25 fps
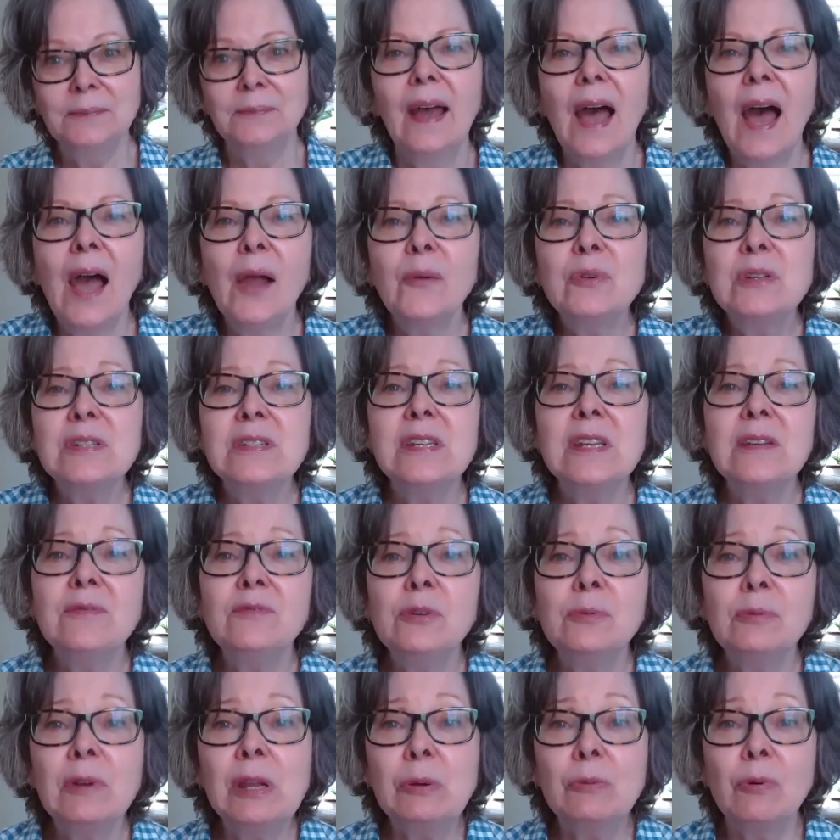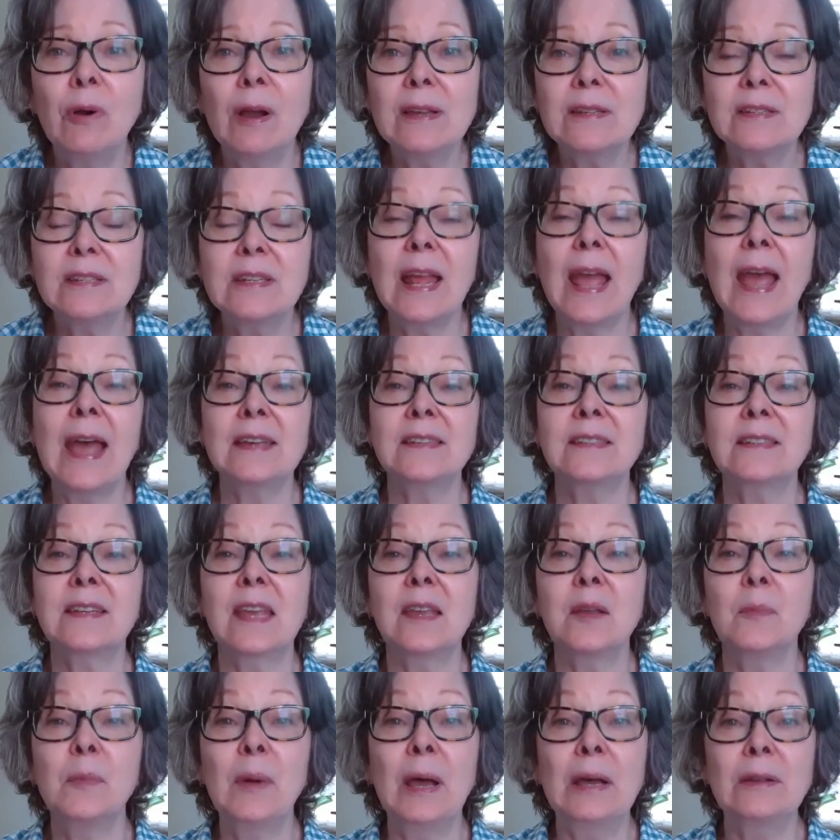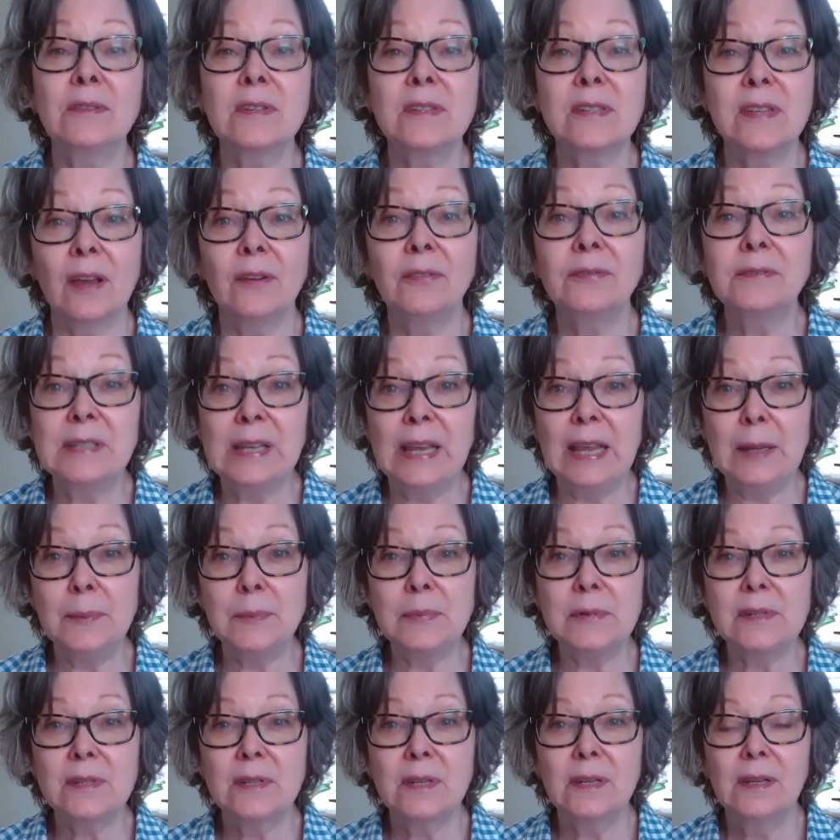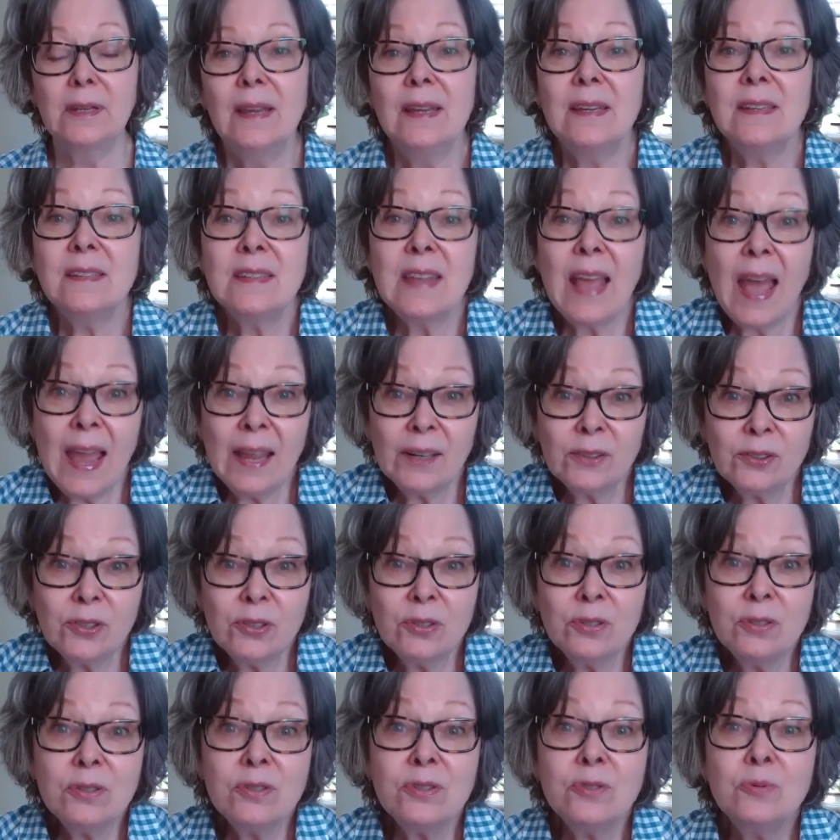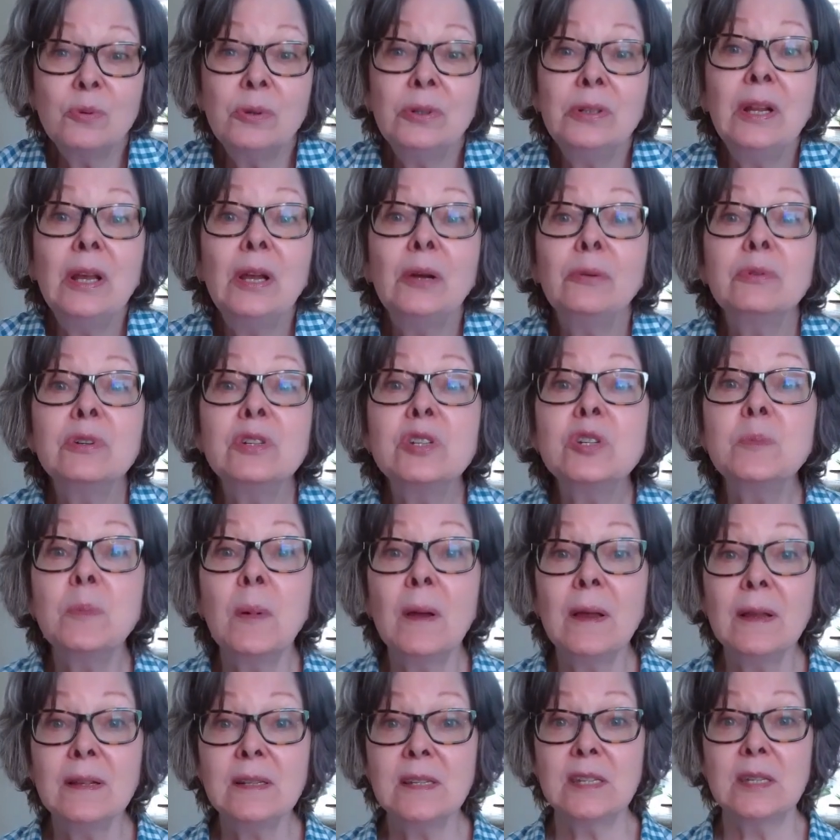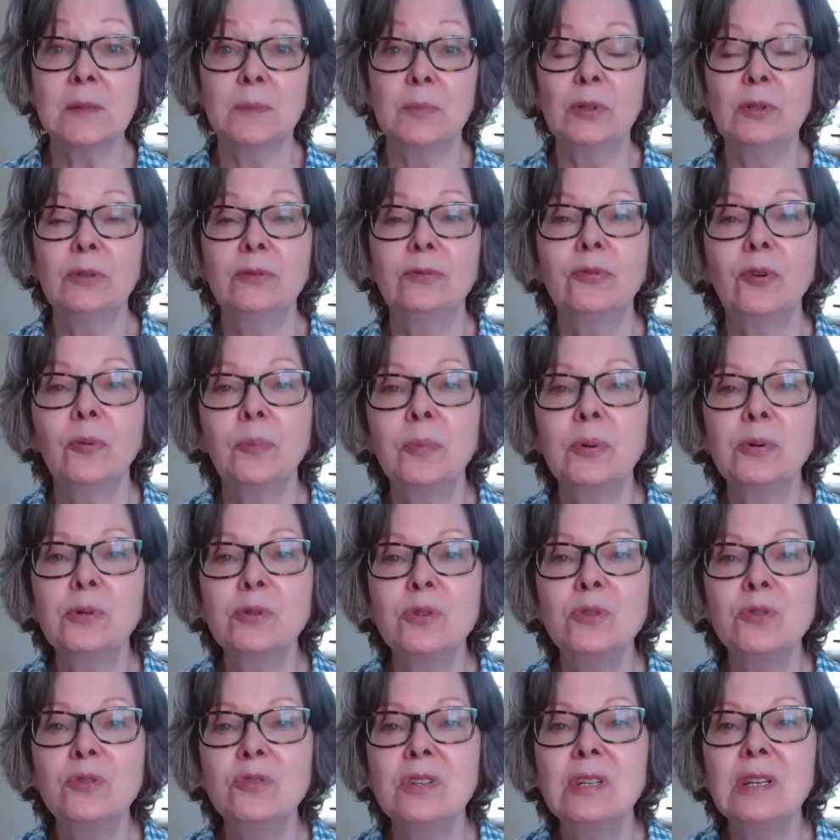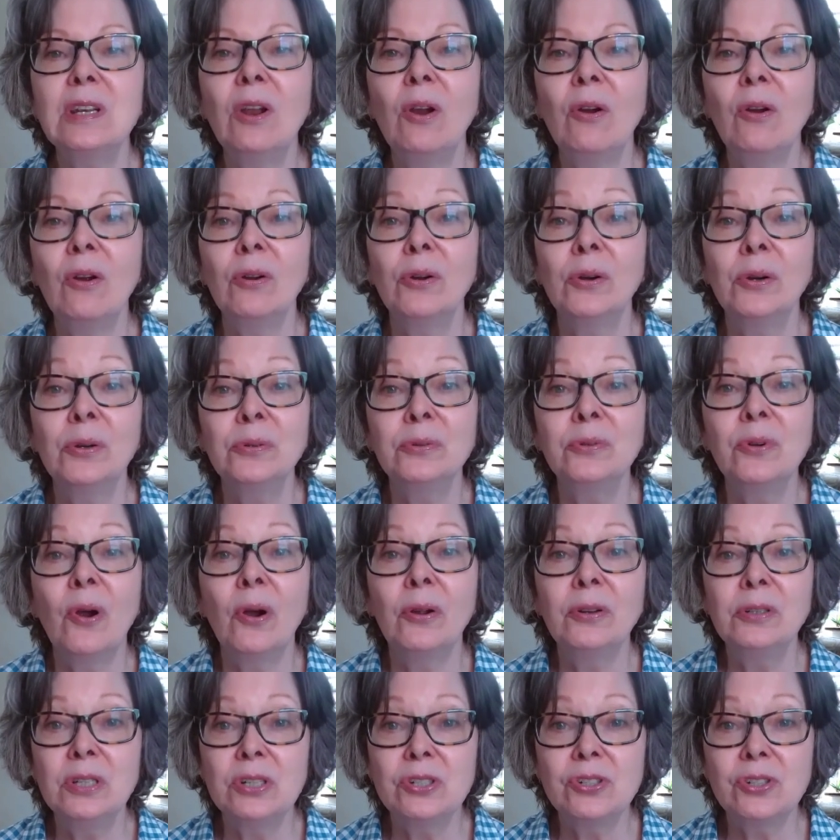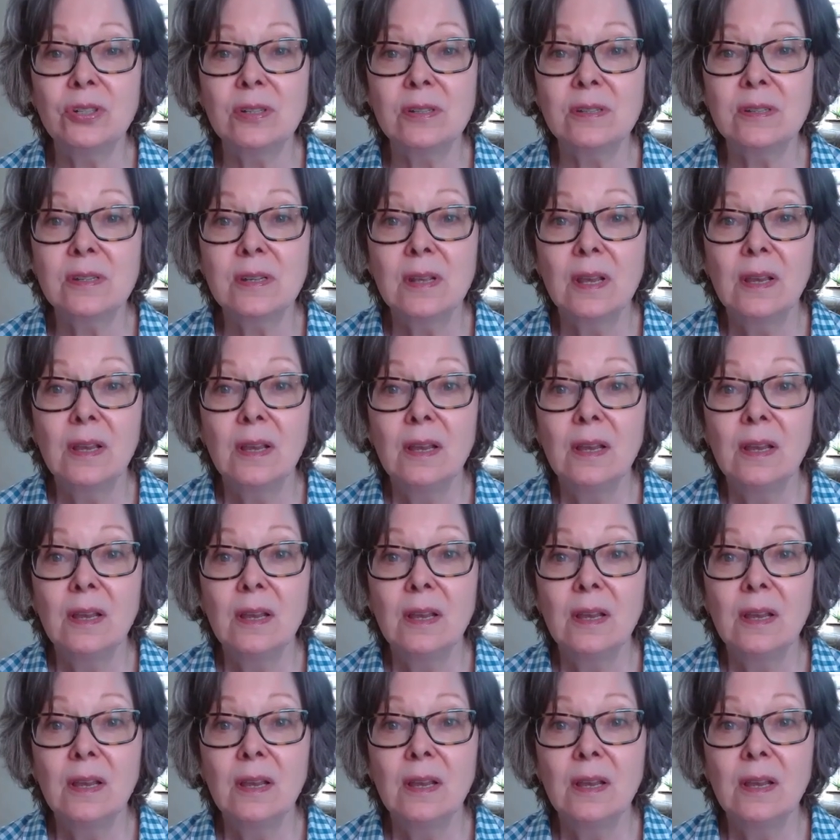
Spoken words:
I received a request asking about self-tapes. As actors, we're now responsible for producing our own auditions.